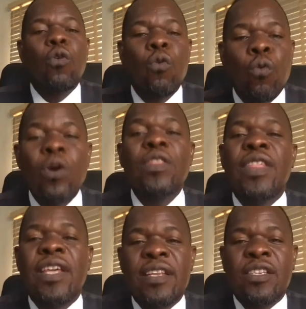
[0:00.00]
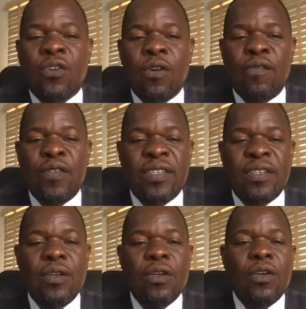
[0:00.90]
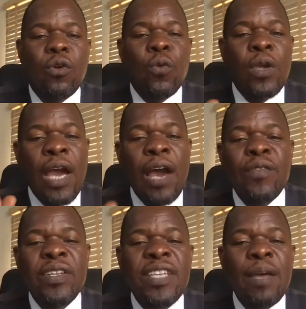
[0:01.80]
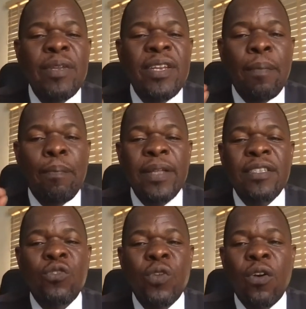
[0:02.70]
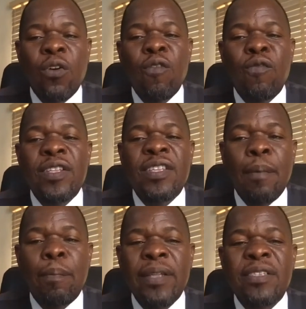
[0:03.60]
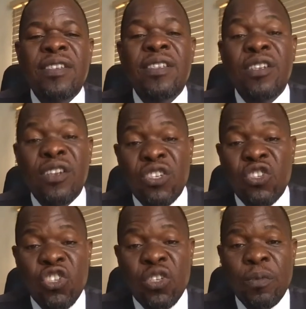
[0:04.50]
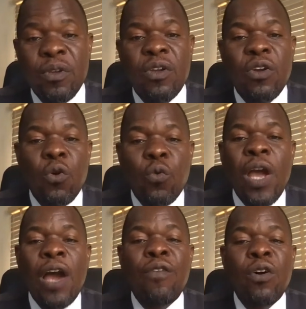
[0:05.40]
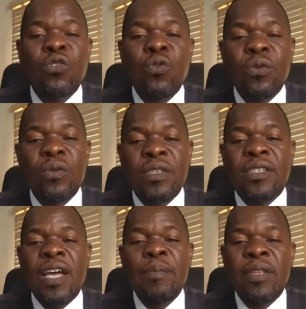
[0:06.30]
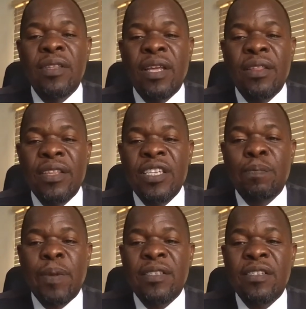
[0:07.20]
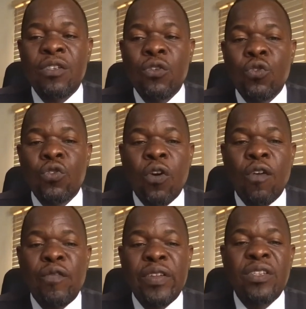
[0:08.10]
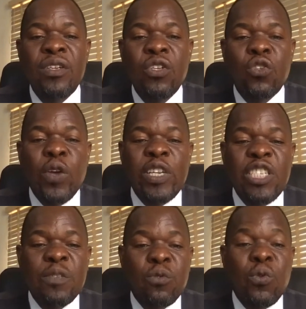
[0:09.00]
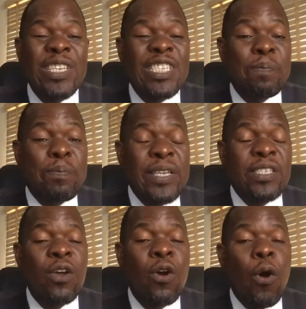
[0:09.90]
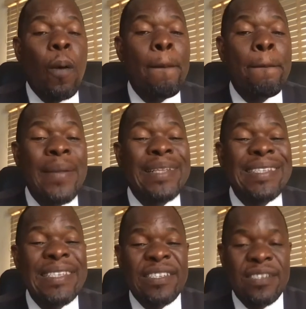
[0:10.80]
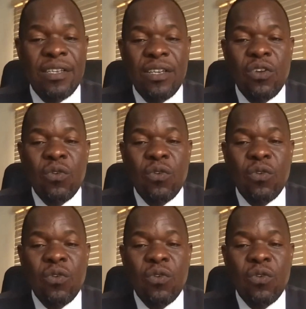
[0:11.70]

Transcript: What then is conflict? We have determined that parties to a conflict are parties in a relationship. We have also determined that these parties use conflict to express unmet needs.